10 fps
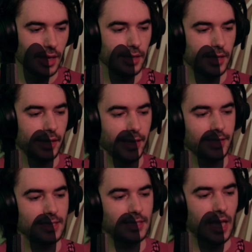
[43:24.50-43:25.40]
get a
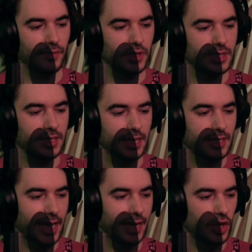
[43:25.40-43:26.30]

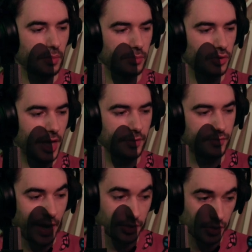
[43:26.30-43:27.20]
768 number, that
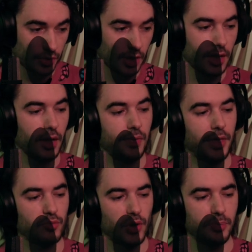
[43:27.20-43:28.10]
vector,
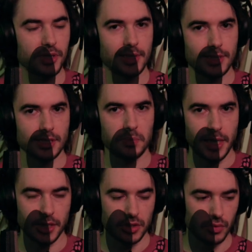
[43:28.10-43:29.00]
that represents its
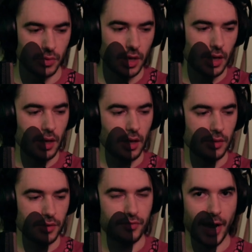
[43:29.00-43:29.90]
meaning. So
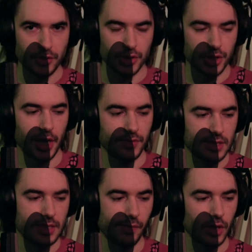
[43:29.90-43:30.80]
the vector is going to have
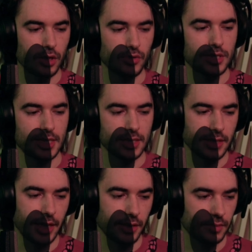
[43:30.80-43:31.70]

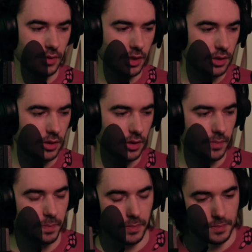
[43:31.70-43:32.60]
768
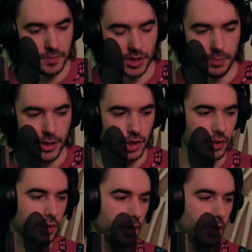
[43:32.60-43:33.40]
dimensions